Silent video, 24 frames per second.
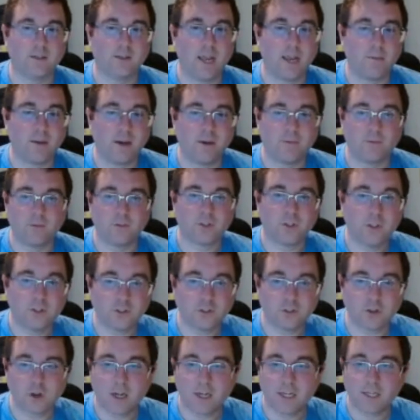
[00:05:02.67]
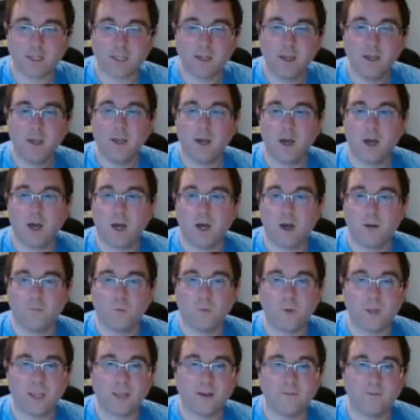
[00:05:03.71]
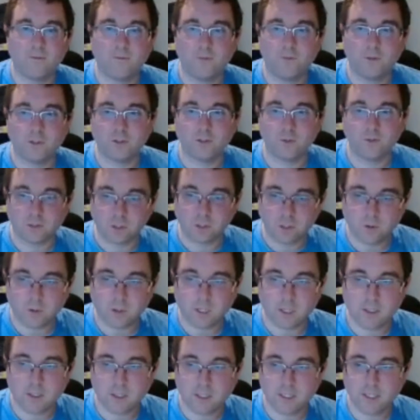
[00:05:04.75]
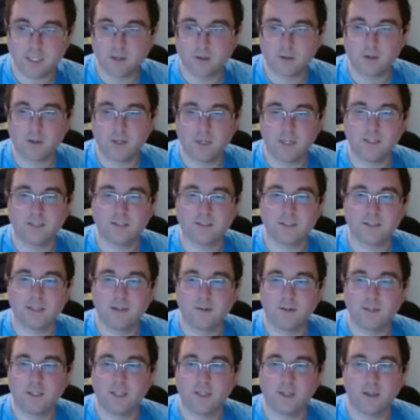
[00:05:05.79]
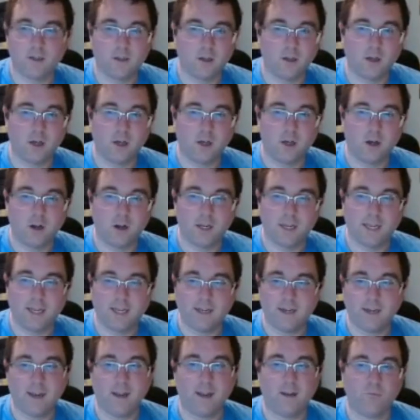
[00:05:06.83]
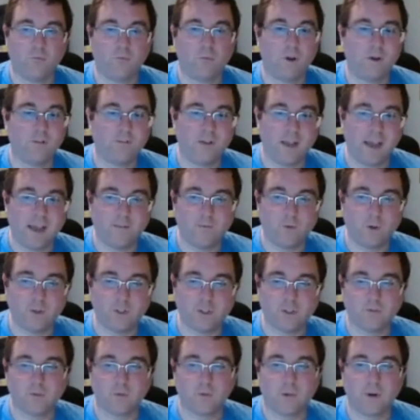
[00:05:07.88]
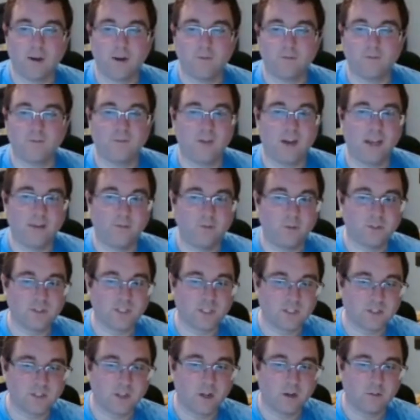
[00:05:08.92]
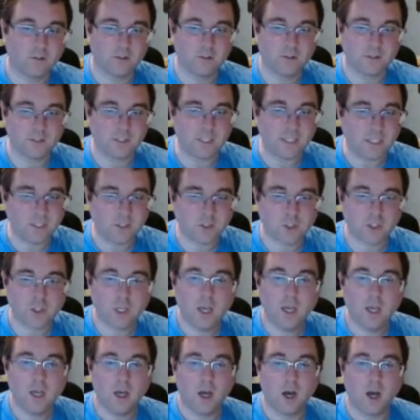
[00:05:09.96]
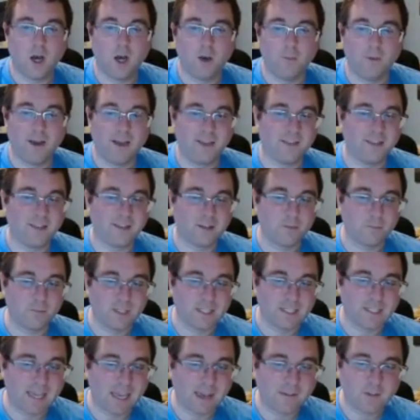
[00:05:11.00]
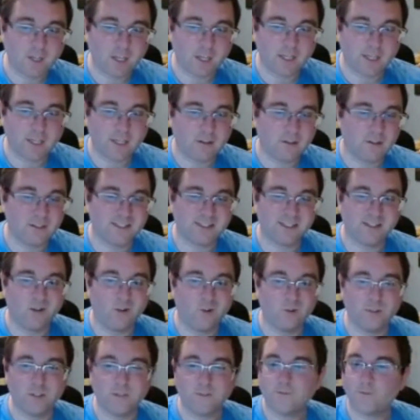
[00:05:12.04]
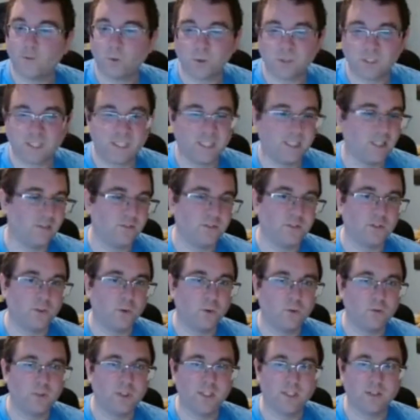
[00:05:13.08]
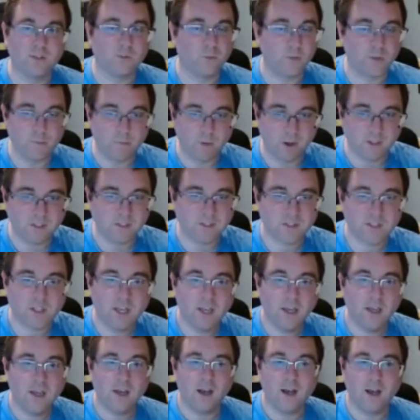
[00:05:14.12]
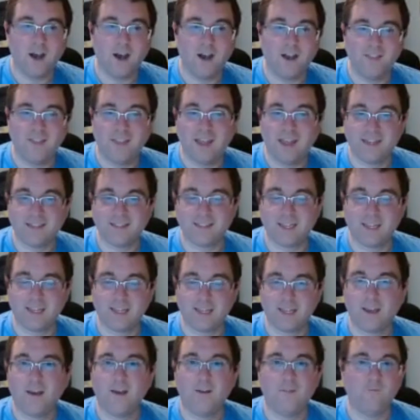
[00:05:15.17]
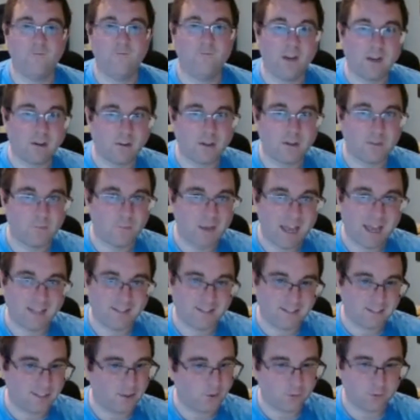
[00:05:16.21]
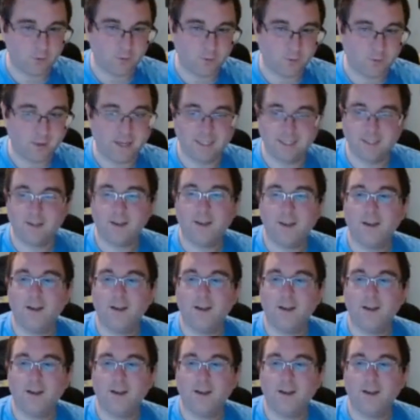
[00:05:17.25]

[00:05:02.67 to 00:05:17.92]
came out for Sunstrike, we have Vesuvatuga here. It's selling at a rough average of around $5 or $6 each. I think the big caveat here is that only 14 have sold in 3 months. That is a very bad sell-through rate.